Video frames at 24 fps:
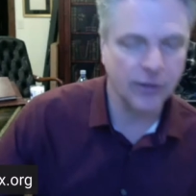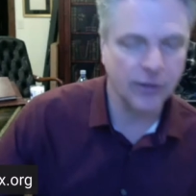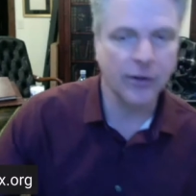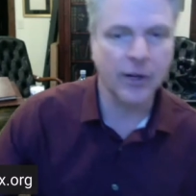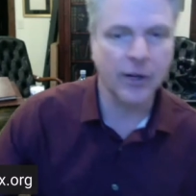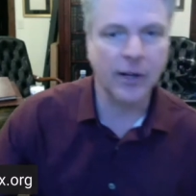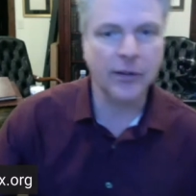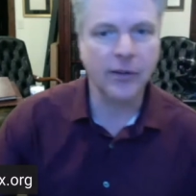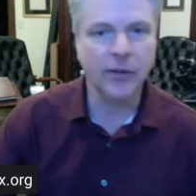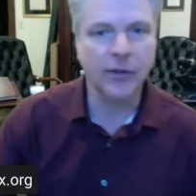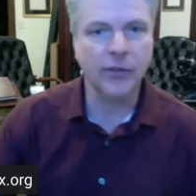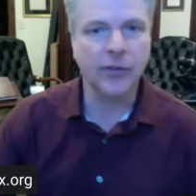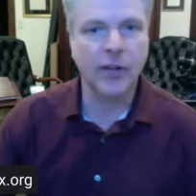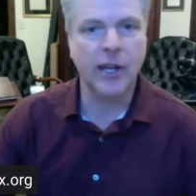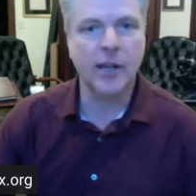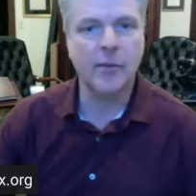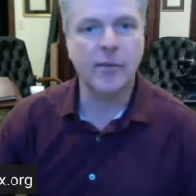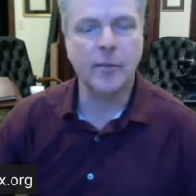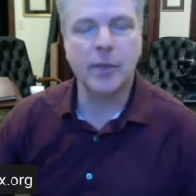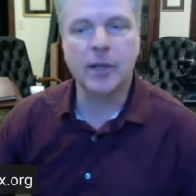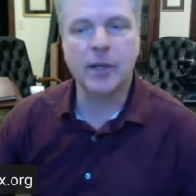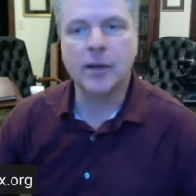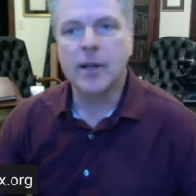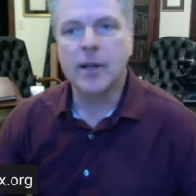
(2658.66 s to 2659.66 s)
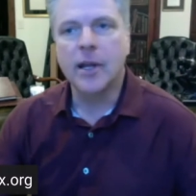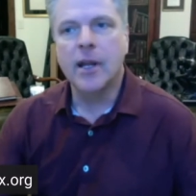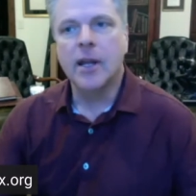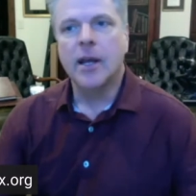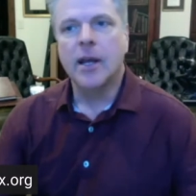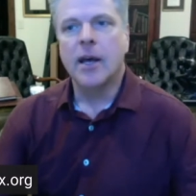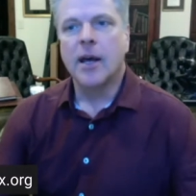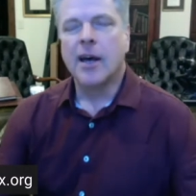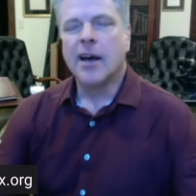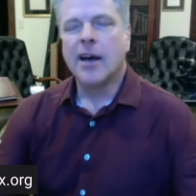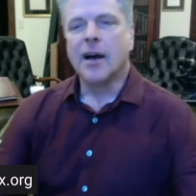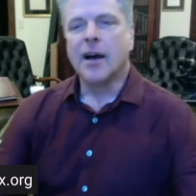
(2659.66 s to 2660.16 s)
they're not the same. And
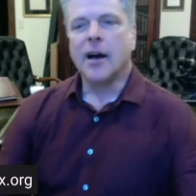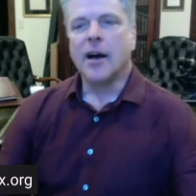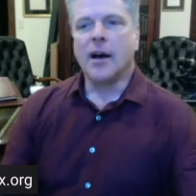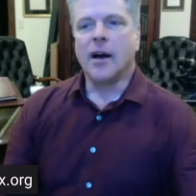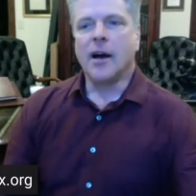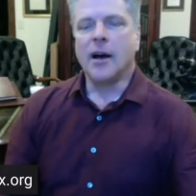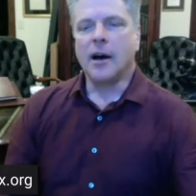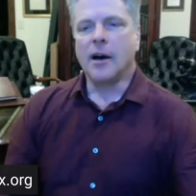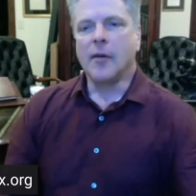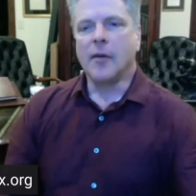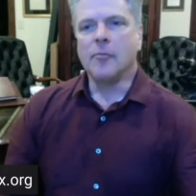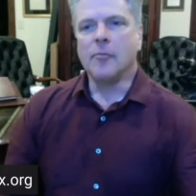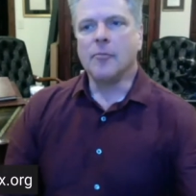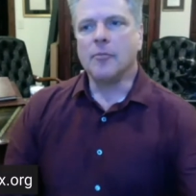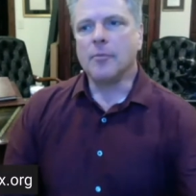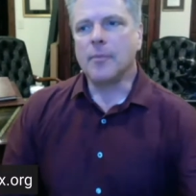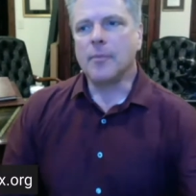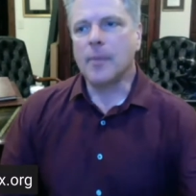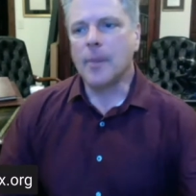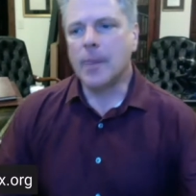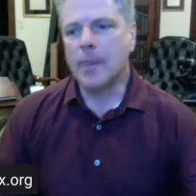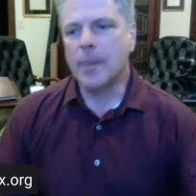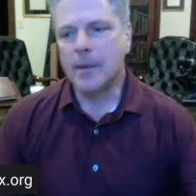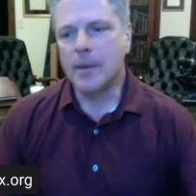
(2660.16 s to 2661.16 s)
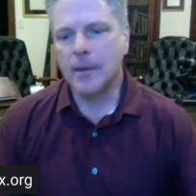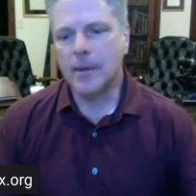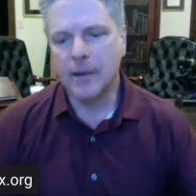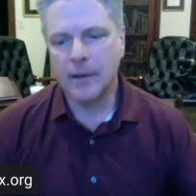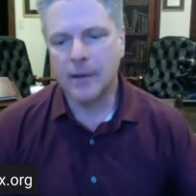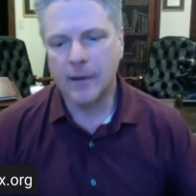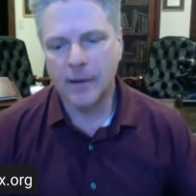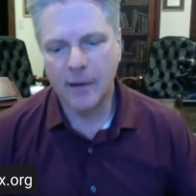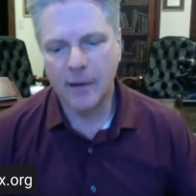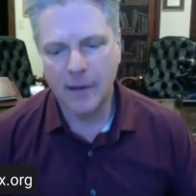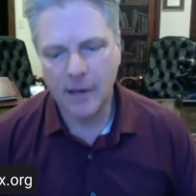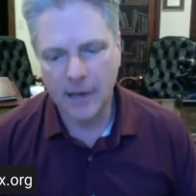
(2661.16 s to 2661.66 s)
um,
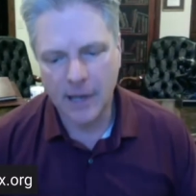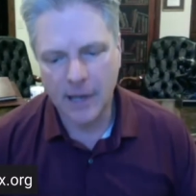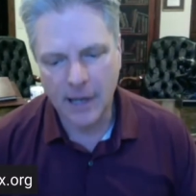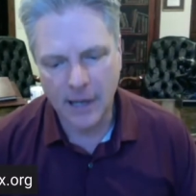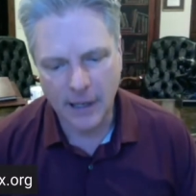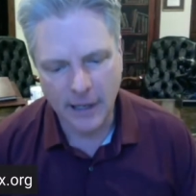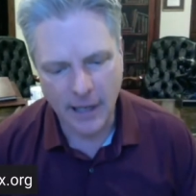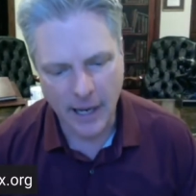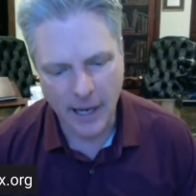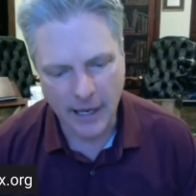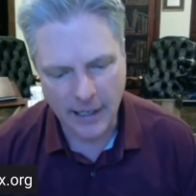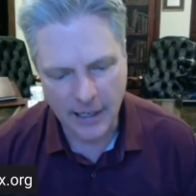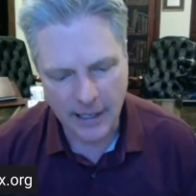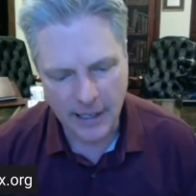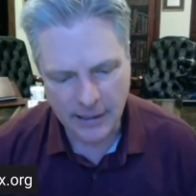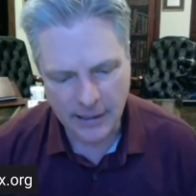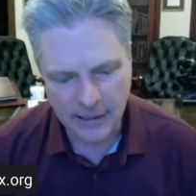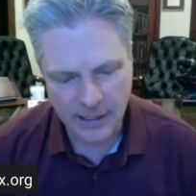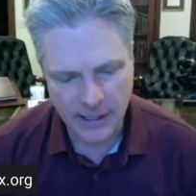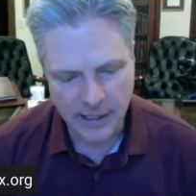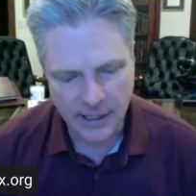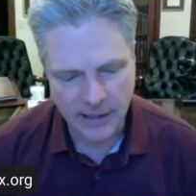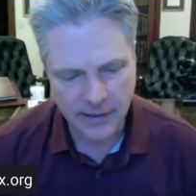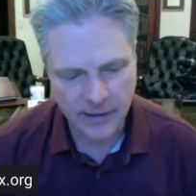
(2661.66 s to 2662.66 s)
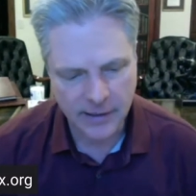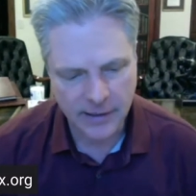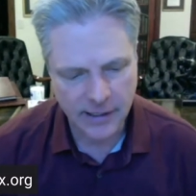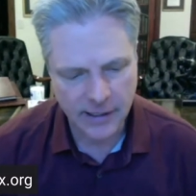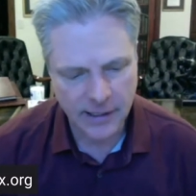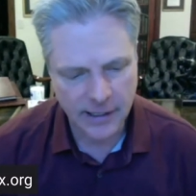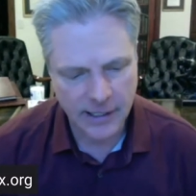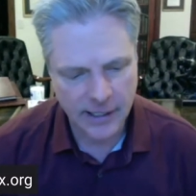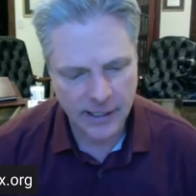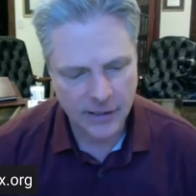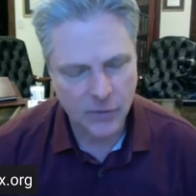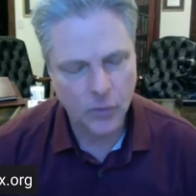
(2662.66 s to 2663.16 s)
and I it, it
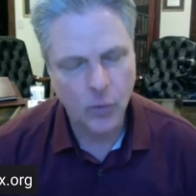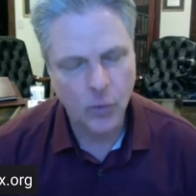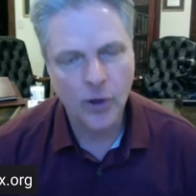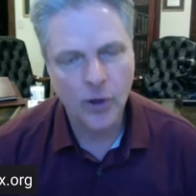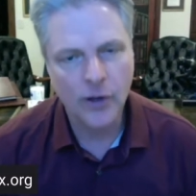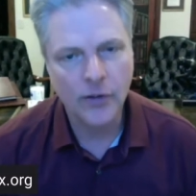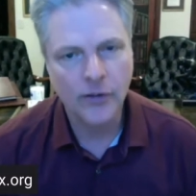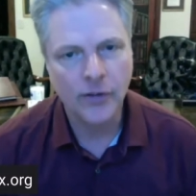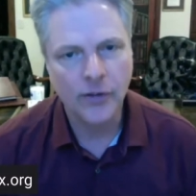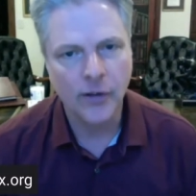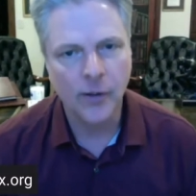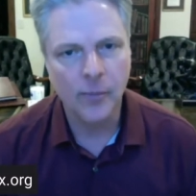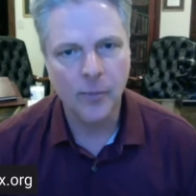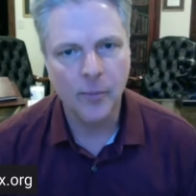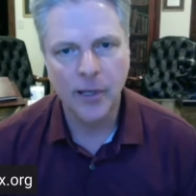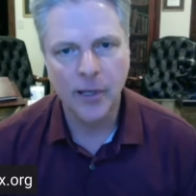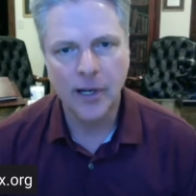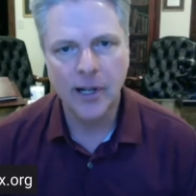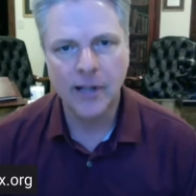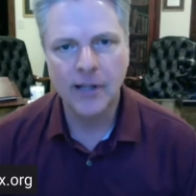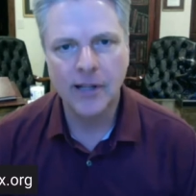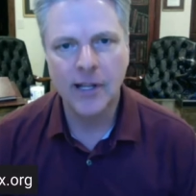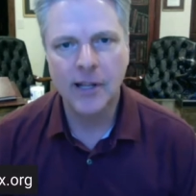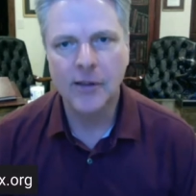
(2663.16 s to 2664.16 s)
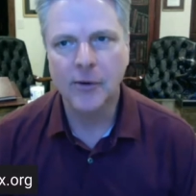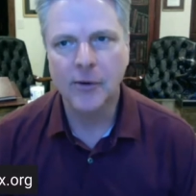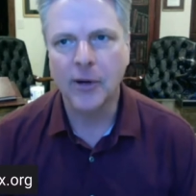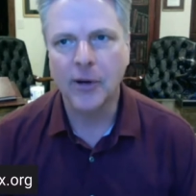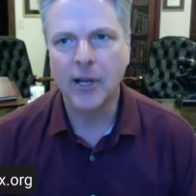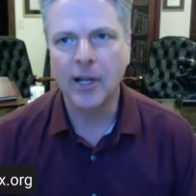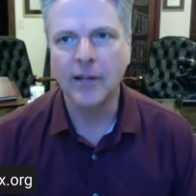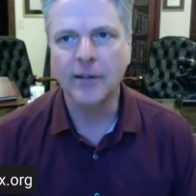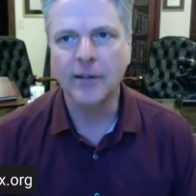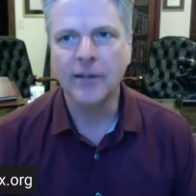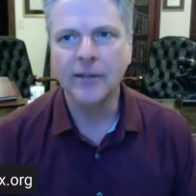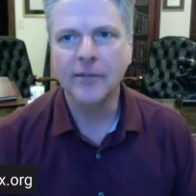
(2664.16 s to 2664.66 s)
it's worrisome. But on the other
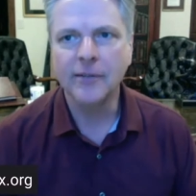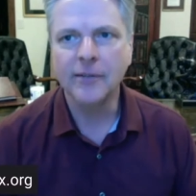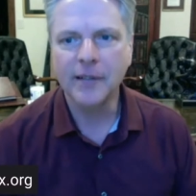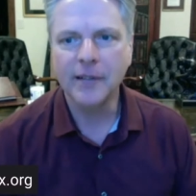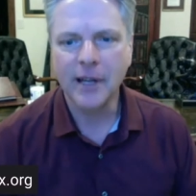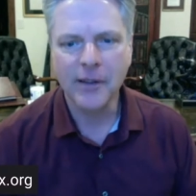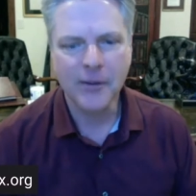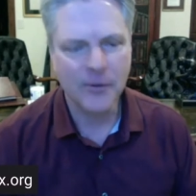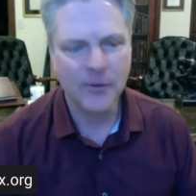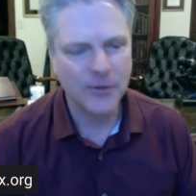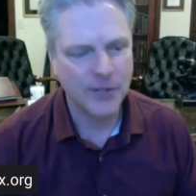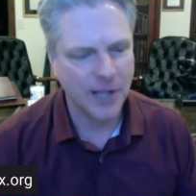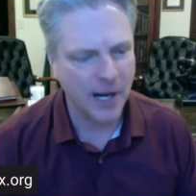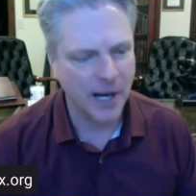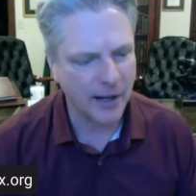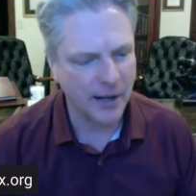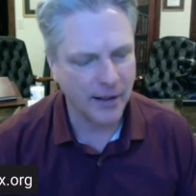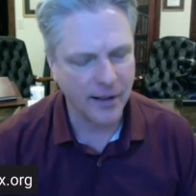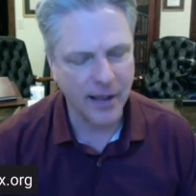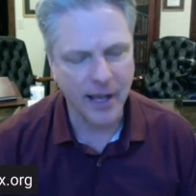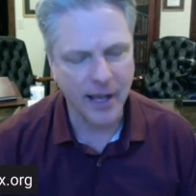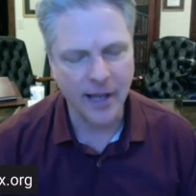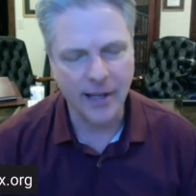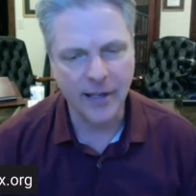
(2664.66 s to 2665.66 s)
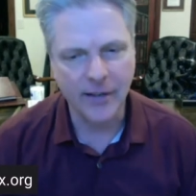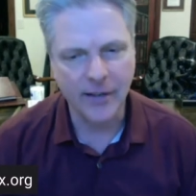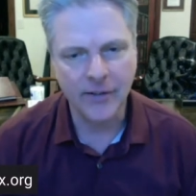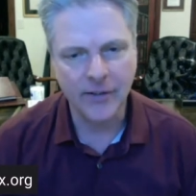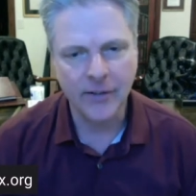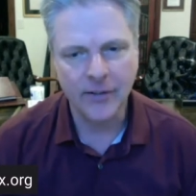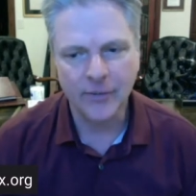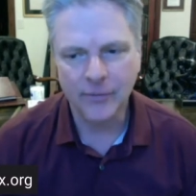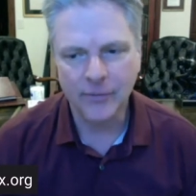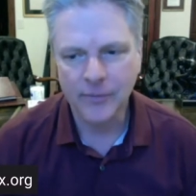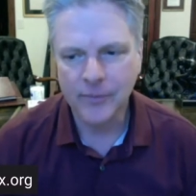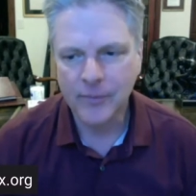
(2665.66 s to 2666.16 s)
end, other side of that
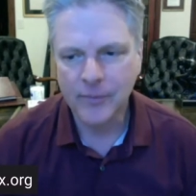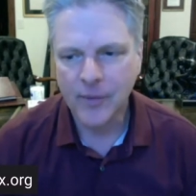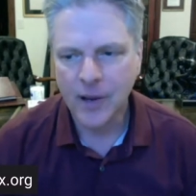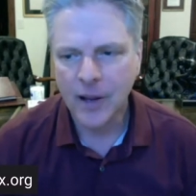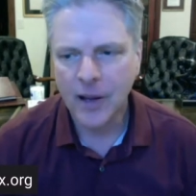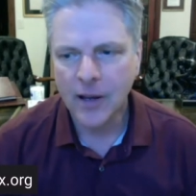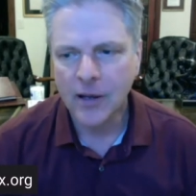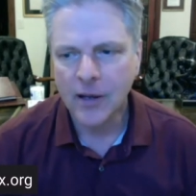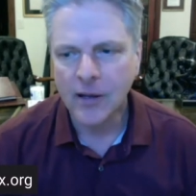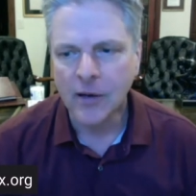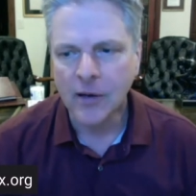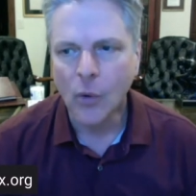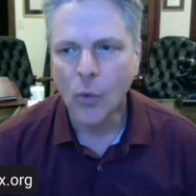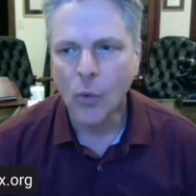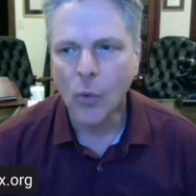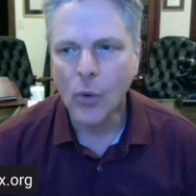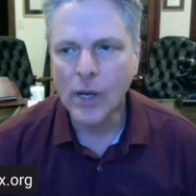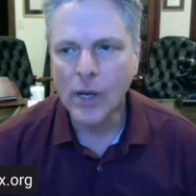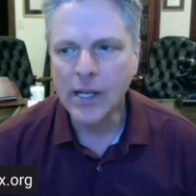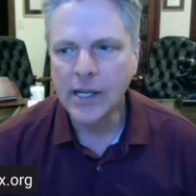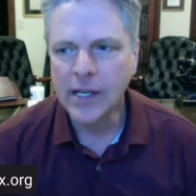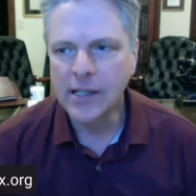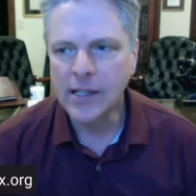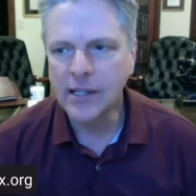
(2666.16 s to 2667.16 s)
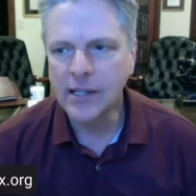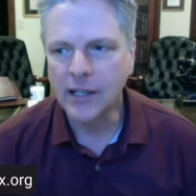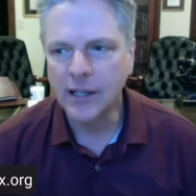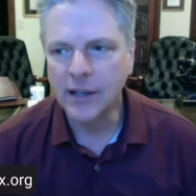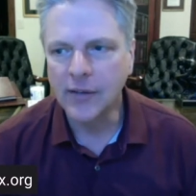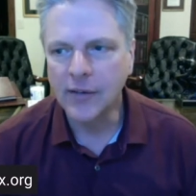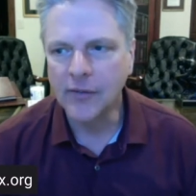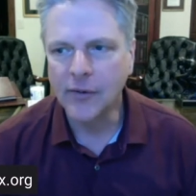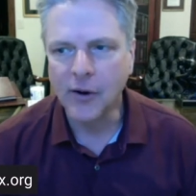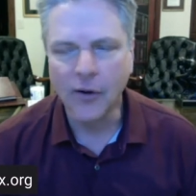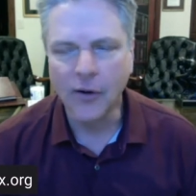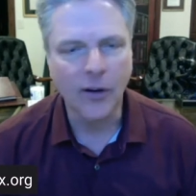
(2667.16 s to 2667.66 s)
is we need to
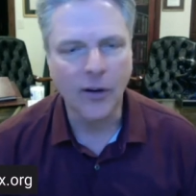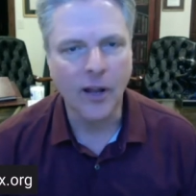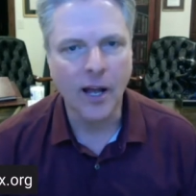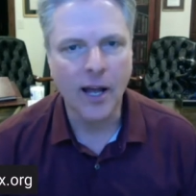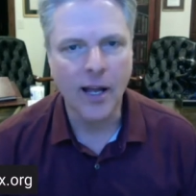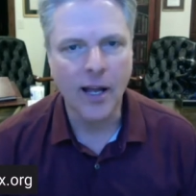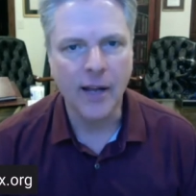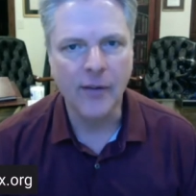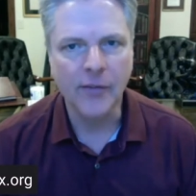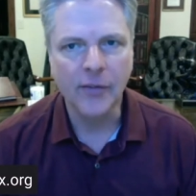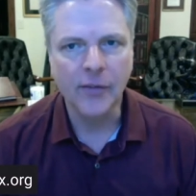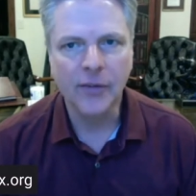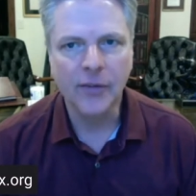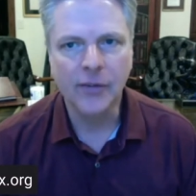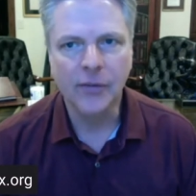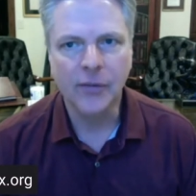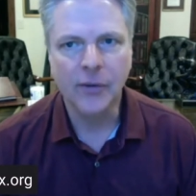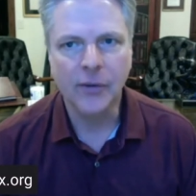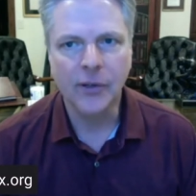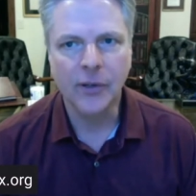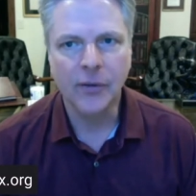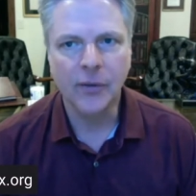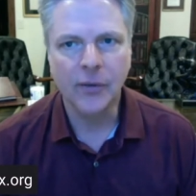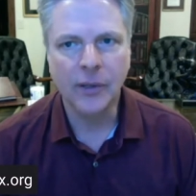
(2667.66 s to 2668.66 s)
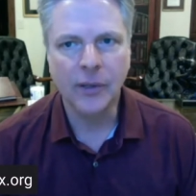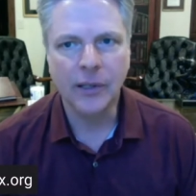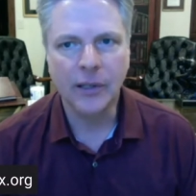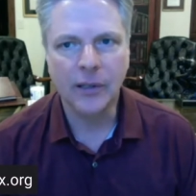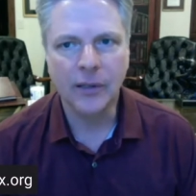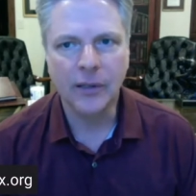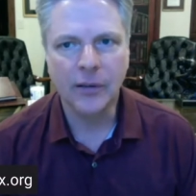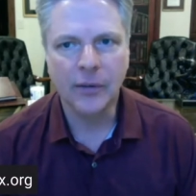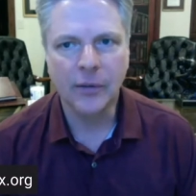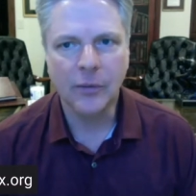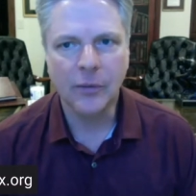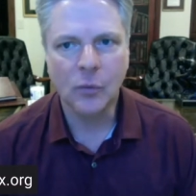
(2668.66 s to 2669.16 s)
live our lives. We
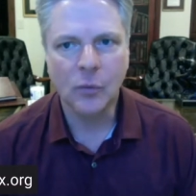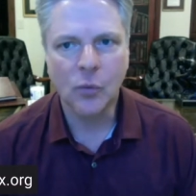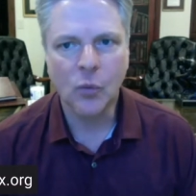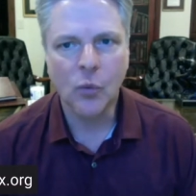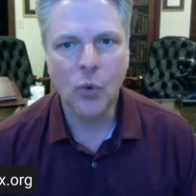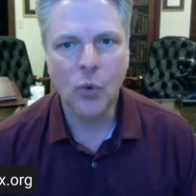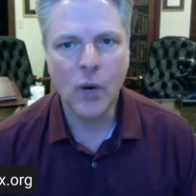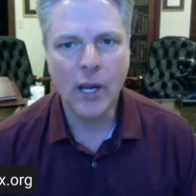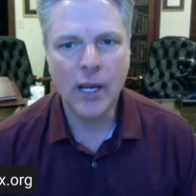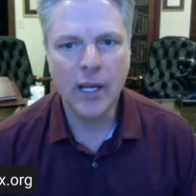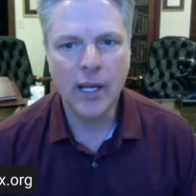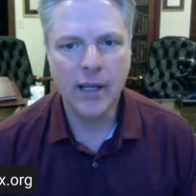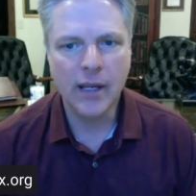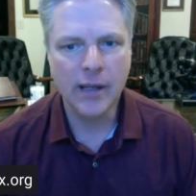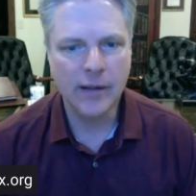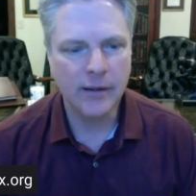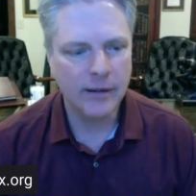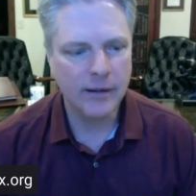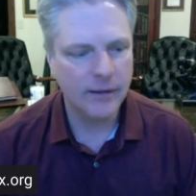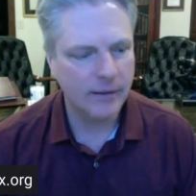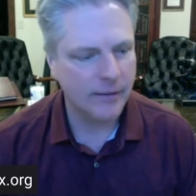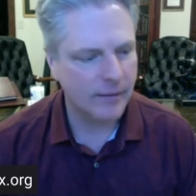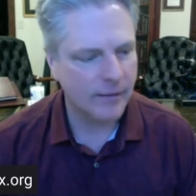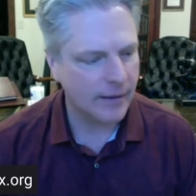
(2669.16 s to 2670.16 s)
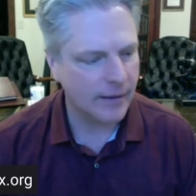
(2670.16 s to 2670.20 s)
we we.